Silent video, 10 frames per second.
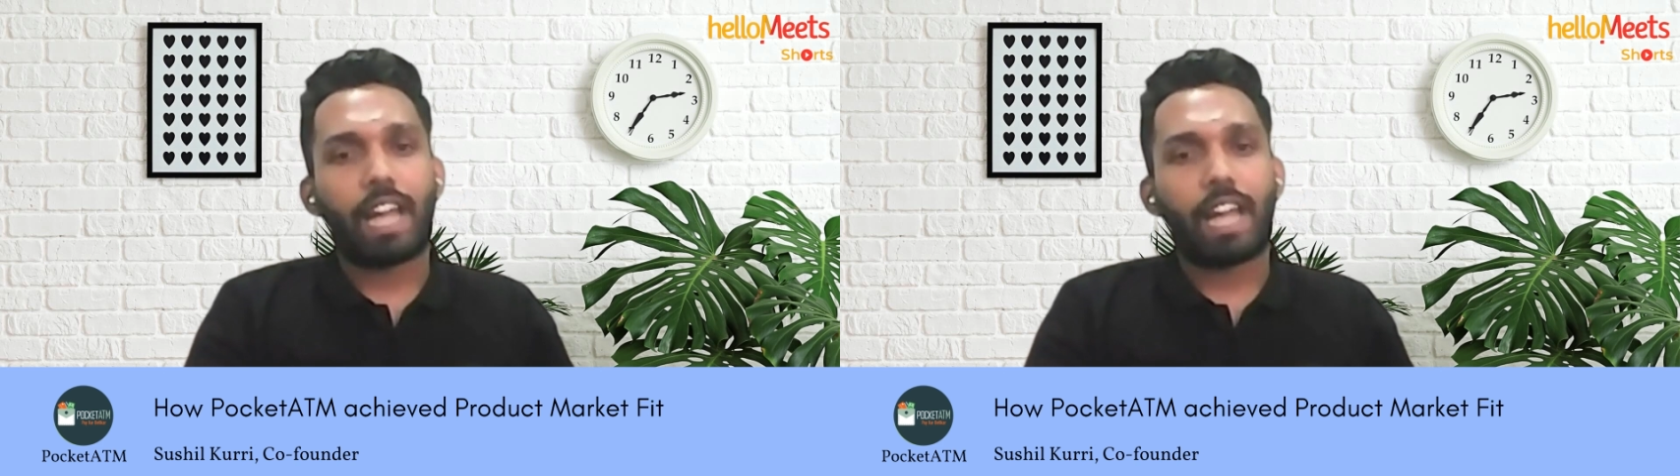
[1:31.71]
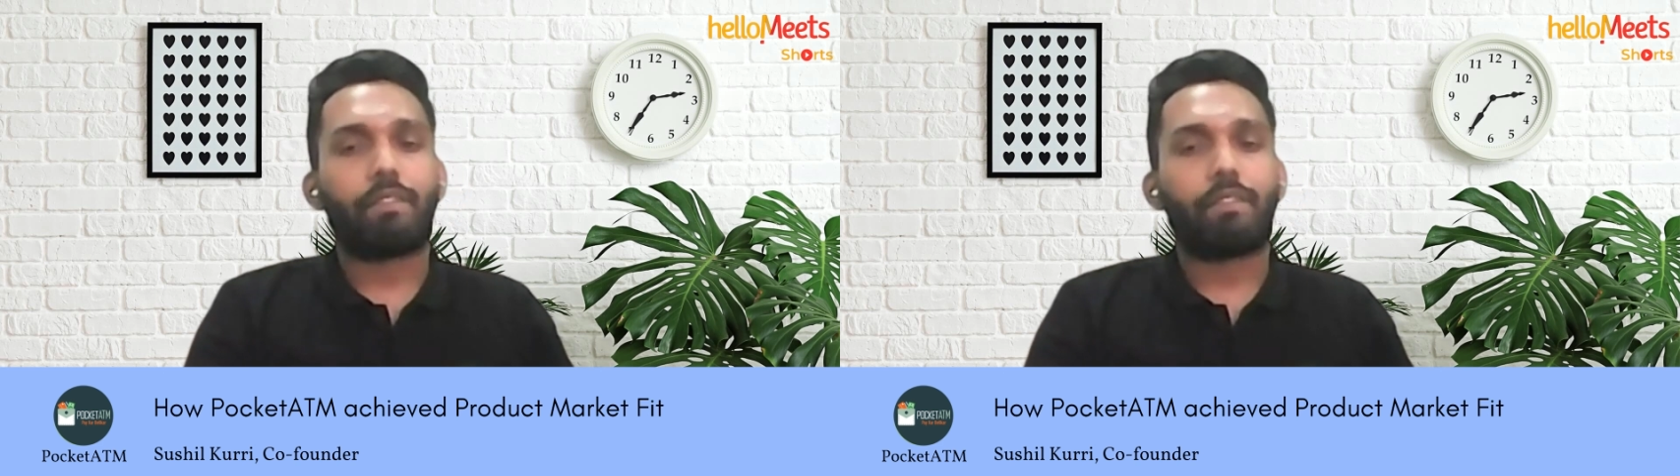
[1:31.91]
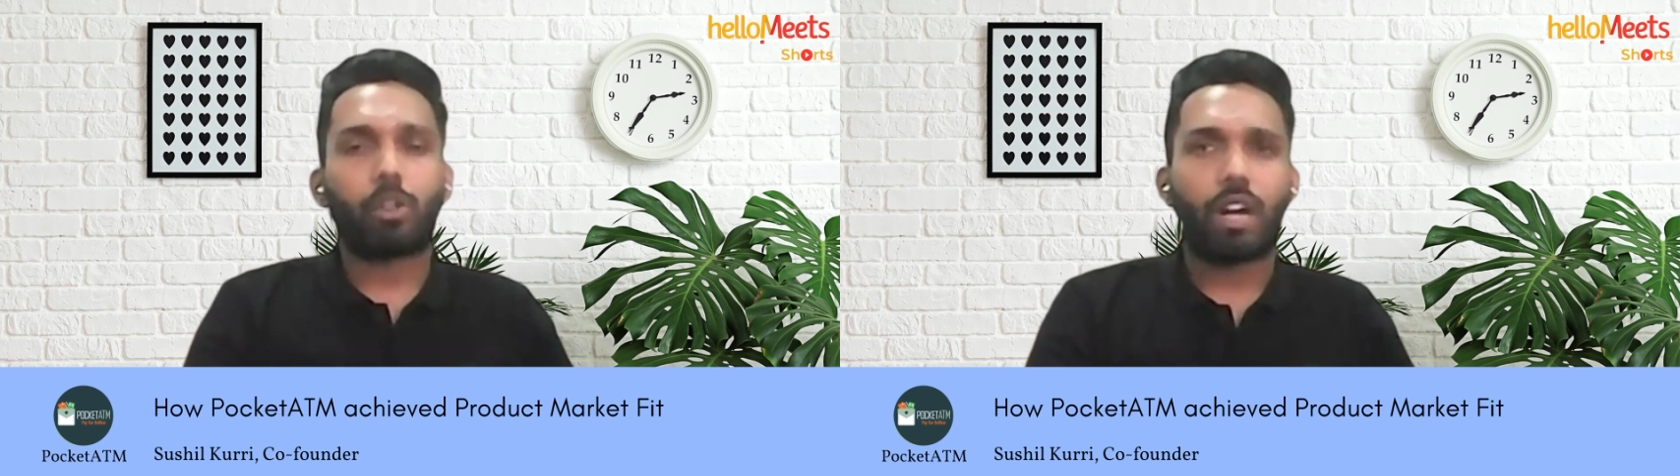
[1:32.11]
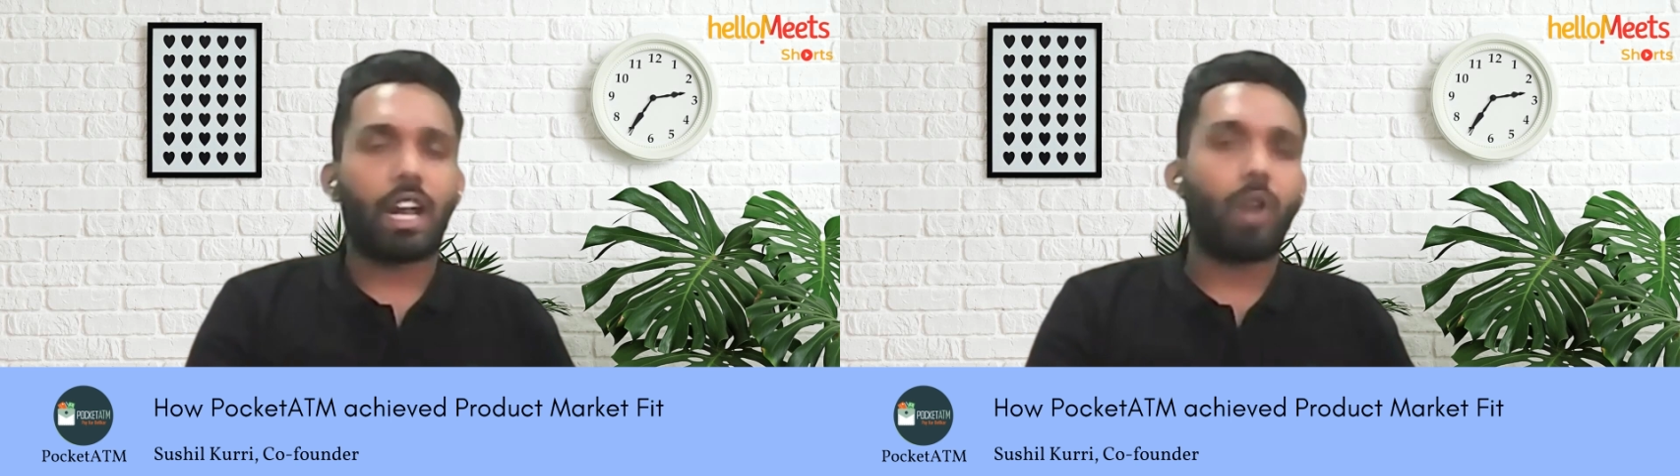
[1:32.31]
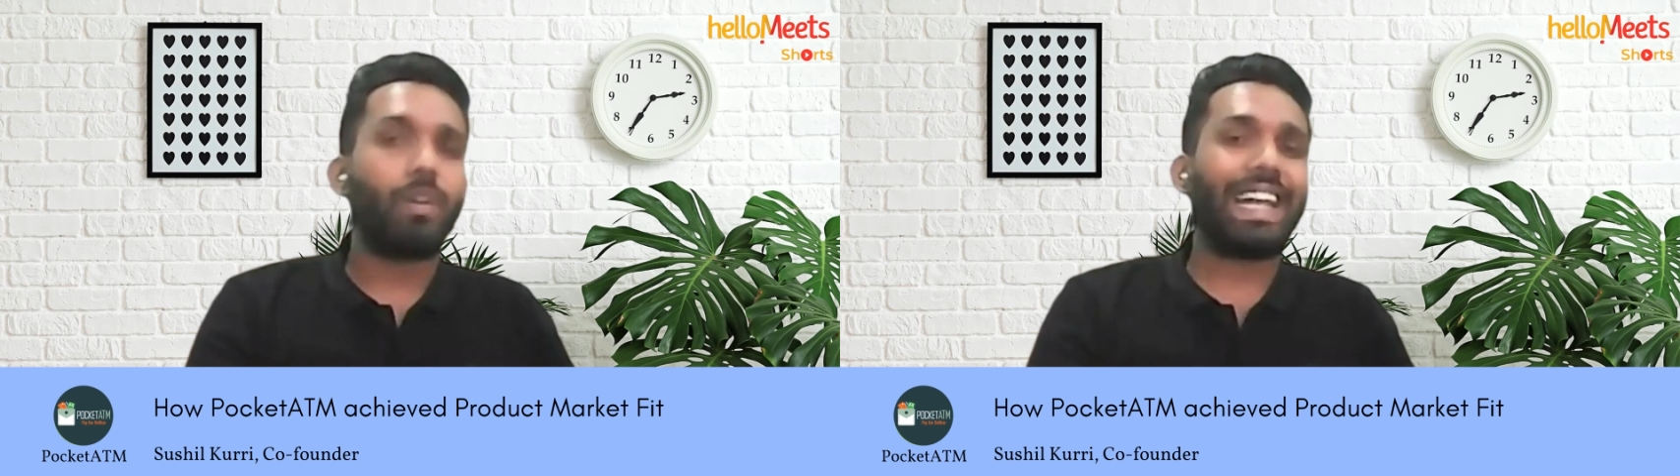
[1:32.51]
and we took
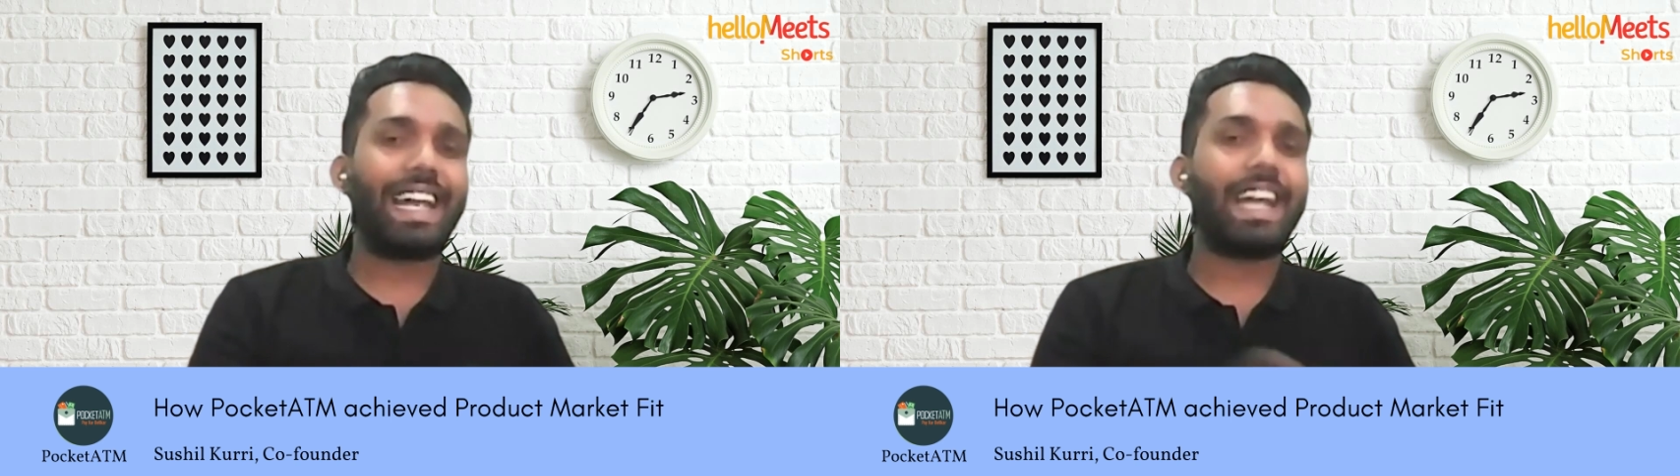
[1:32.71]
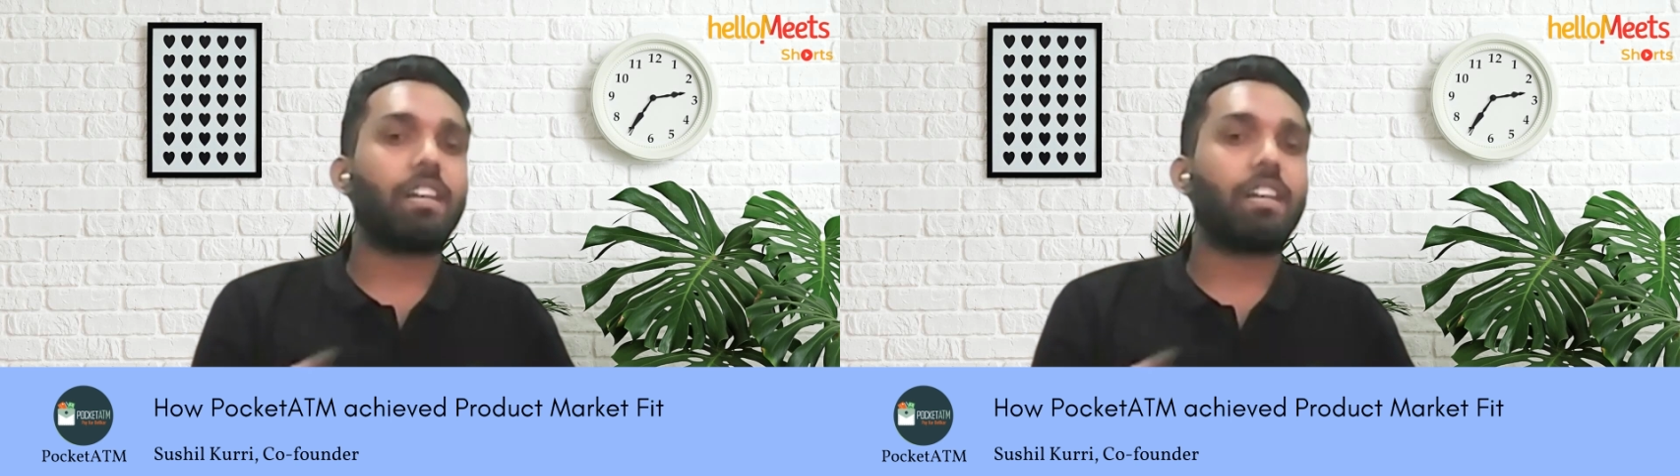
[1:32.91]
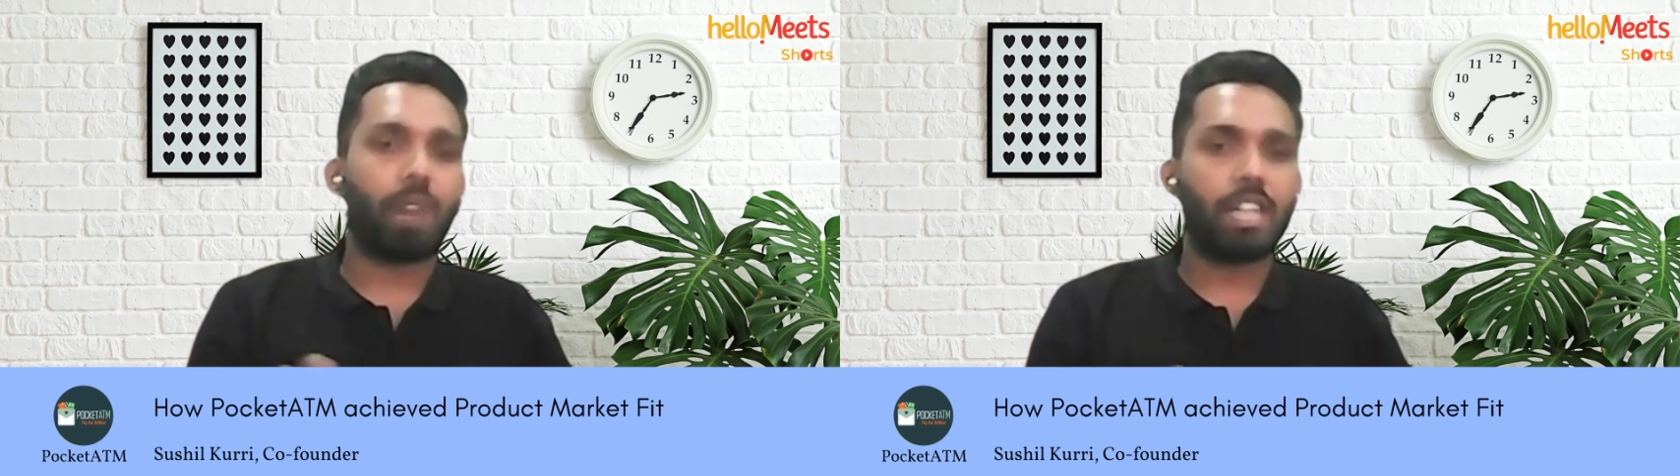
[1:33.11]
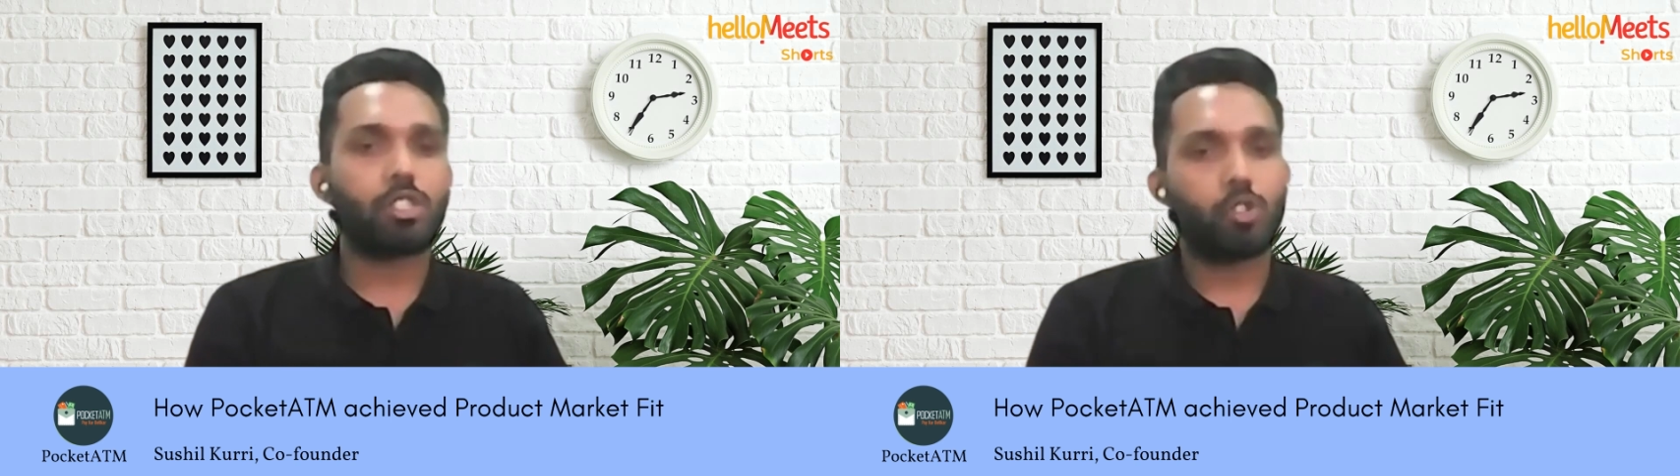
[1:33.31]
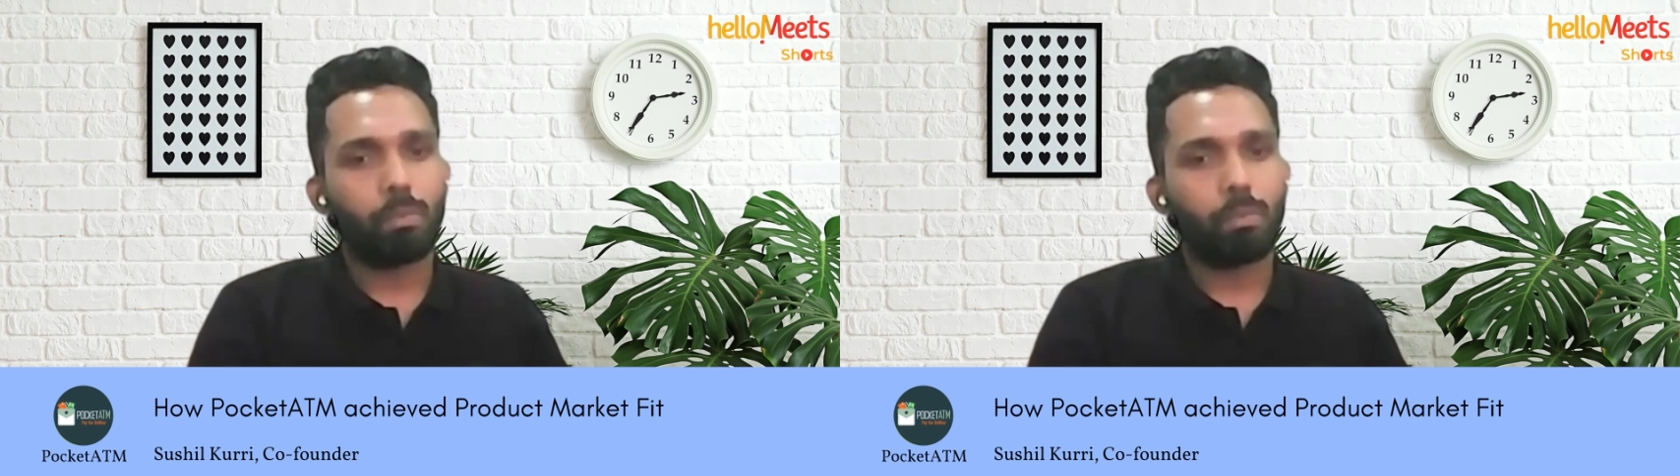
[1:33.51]
around eight months